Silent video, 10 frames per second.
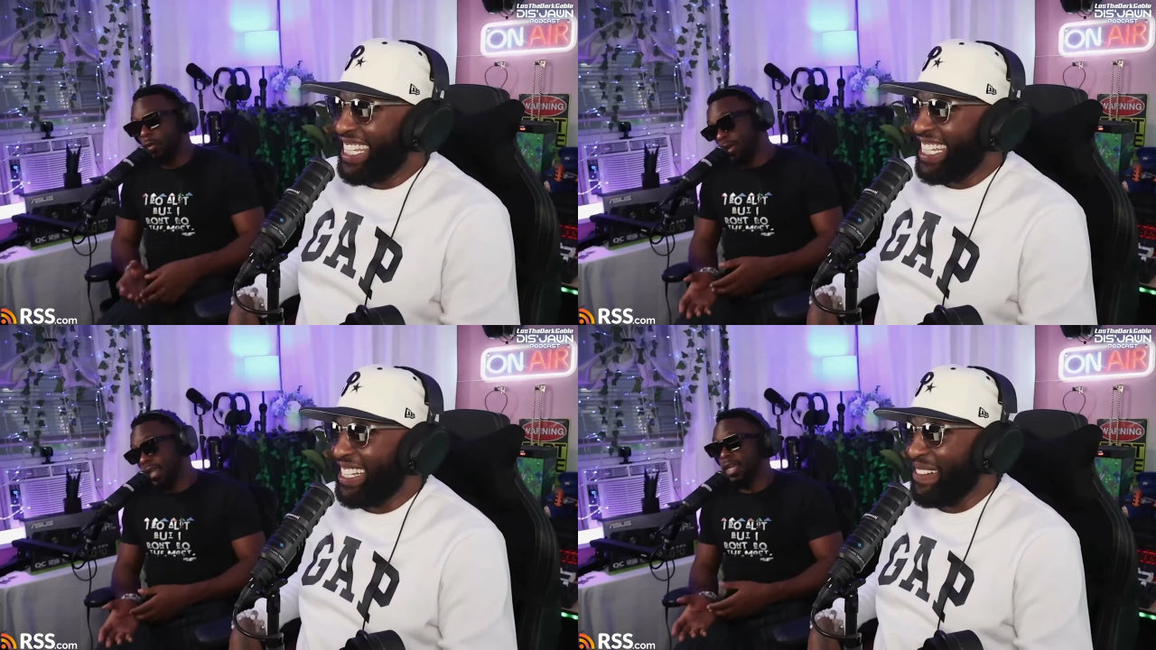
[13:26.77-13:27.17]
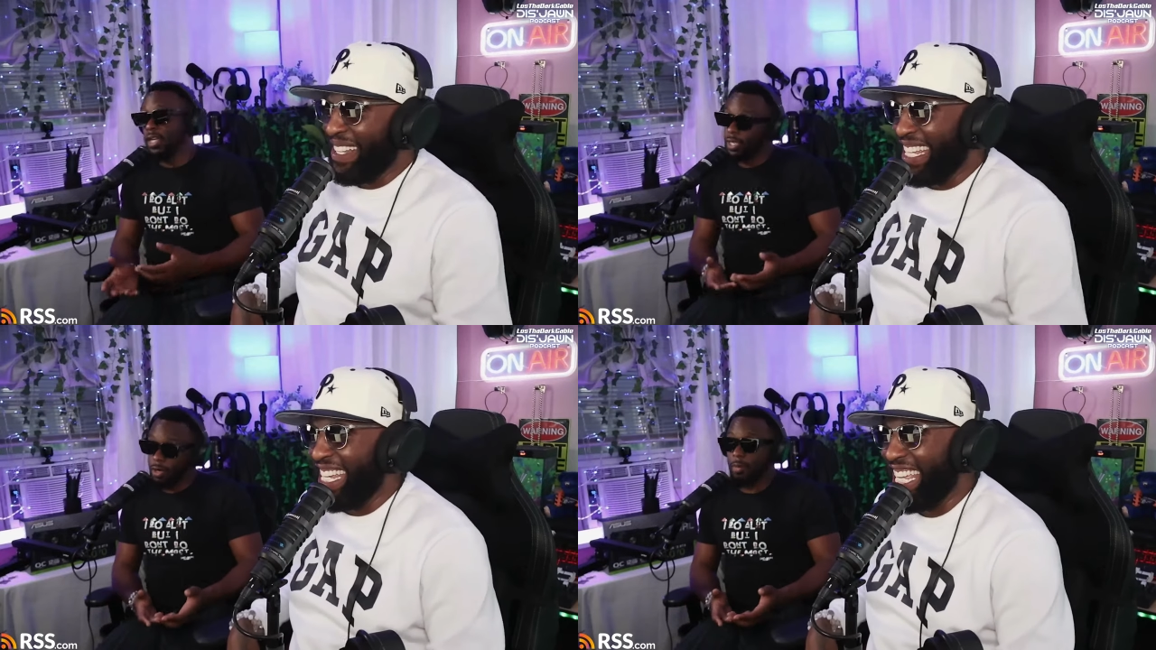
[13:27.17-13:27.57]
Speaker 1: be in
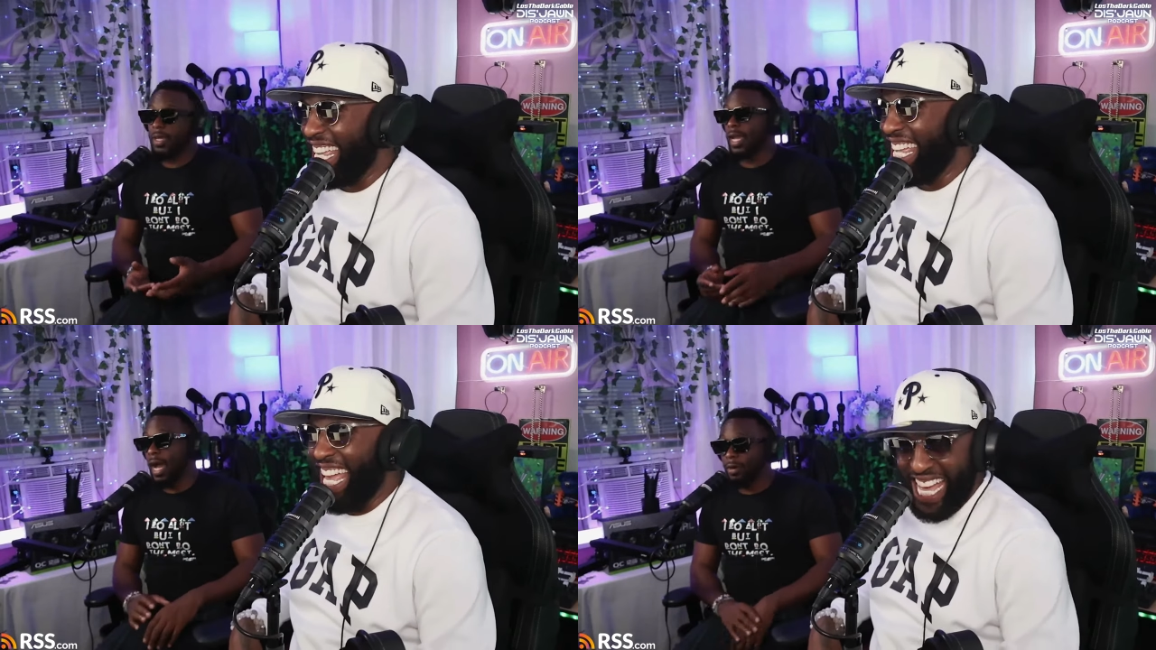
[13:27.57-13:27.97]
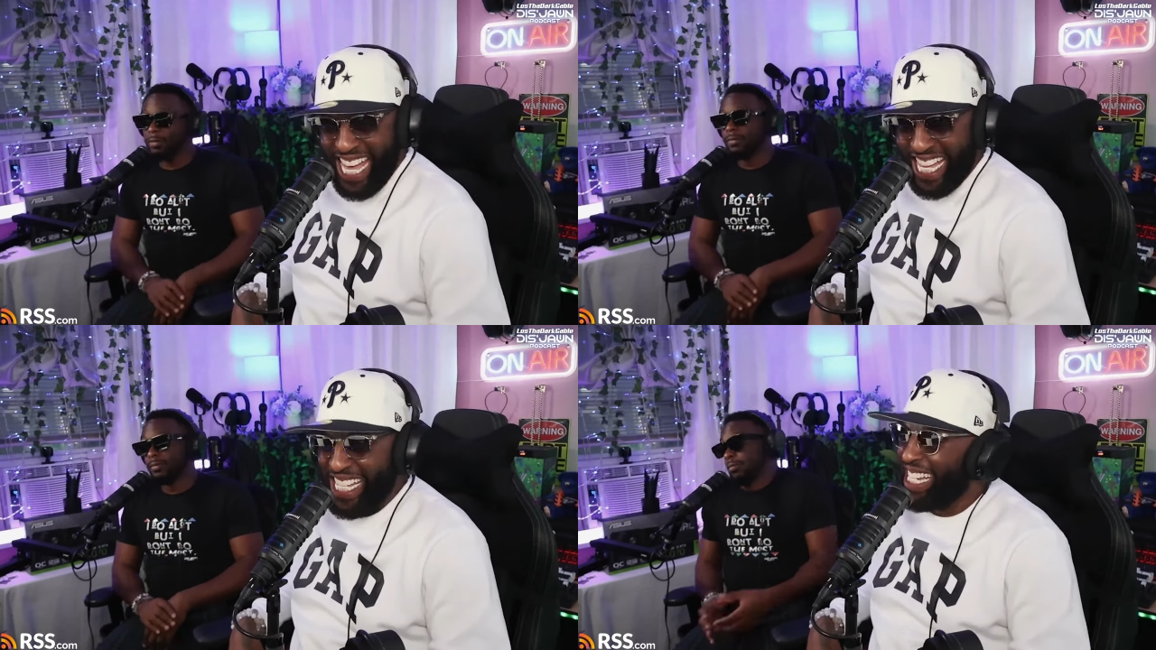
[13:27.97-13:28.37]
or you're gonna be out.
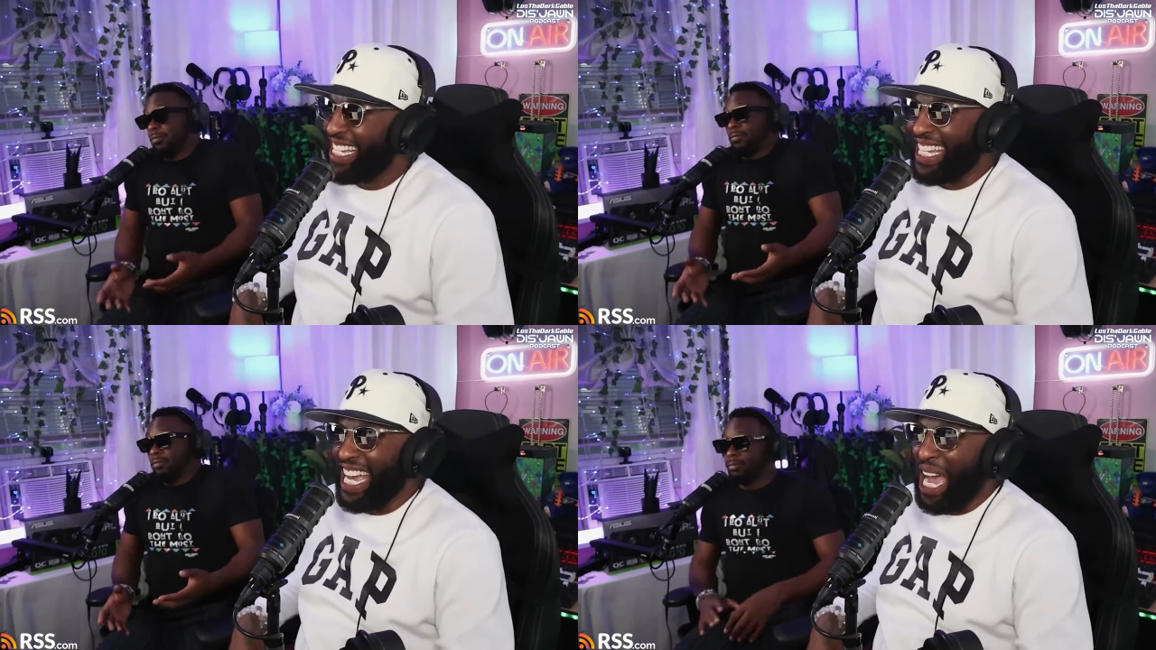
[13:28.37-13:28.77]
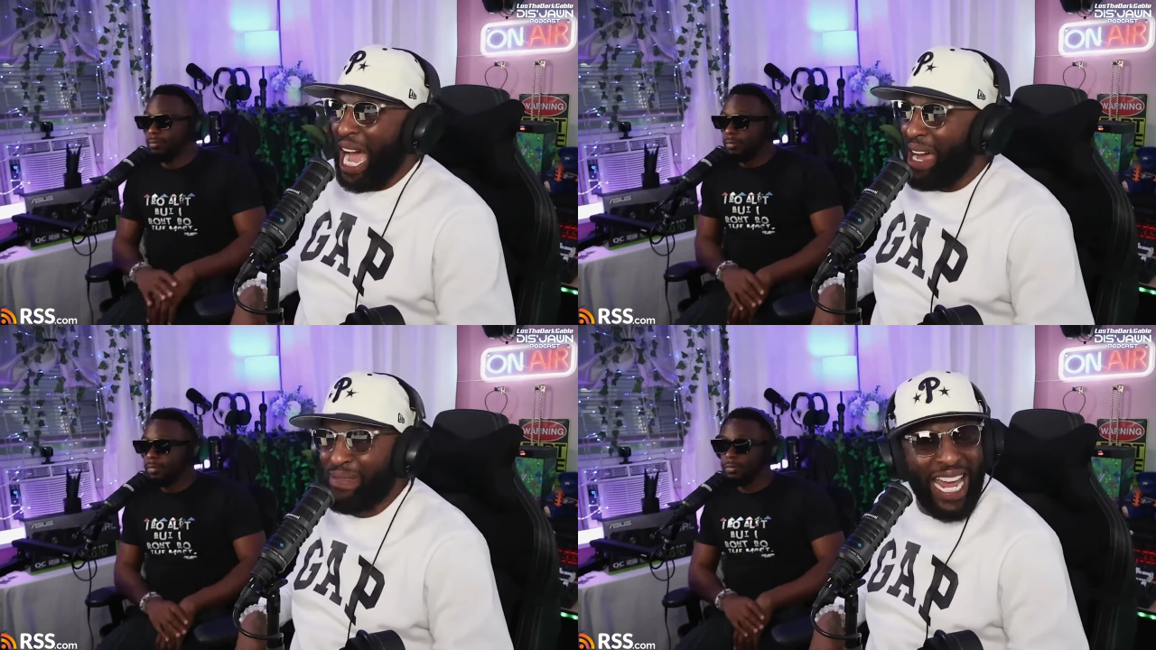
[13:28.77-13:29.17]

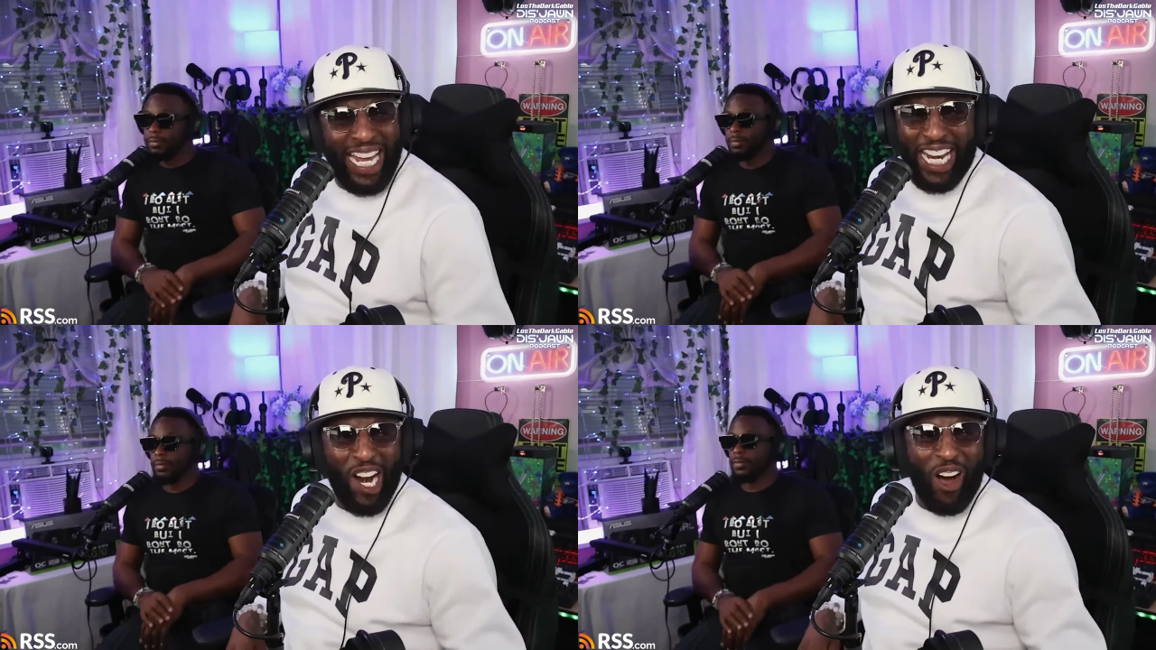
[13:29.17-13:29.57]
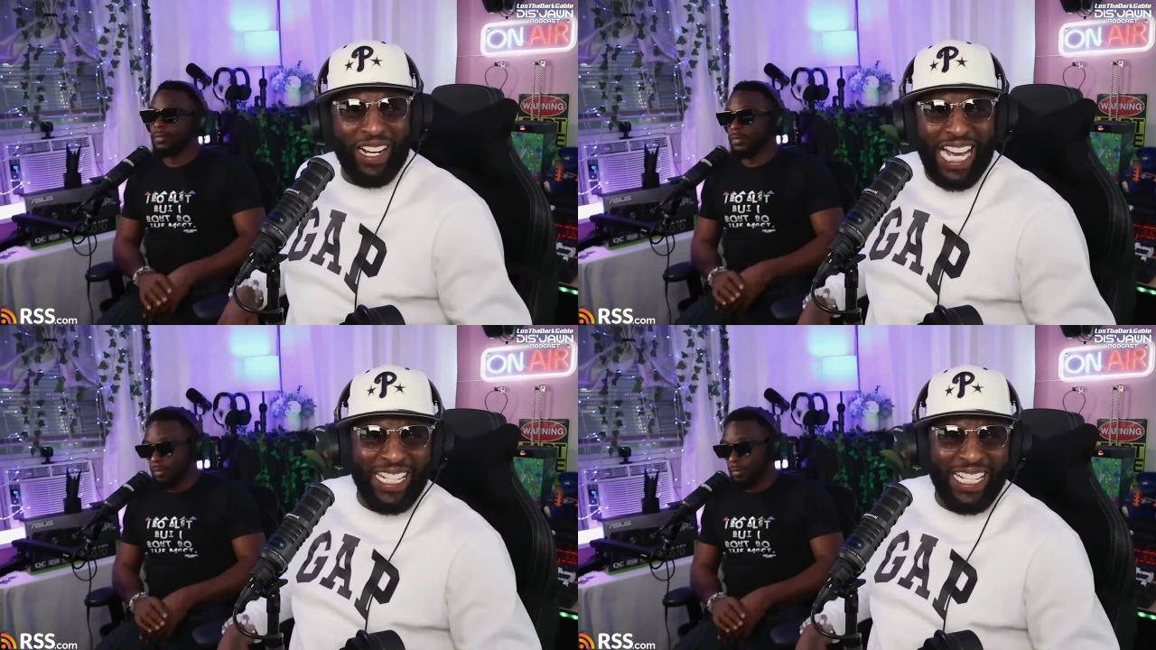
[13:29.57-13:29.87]
Yeah, I'm taking it all. God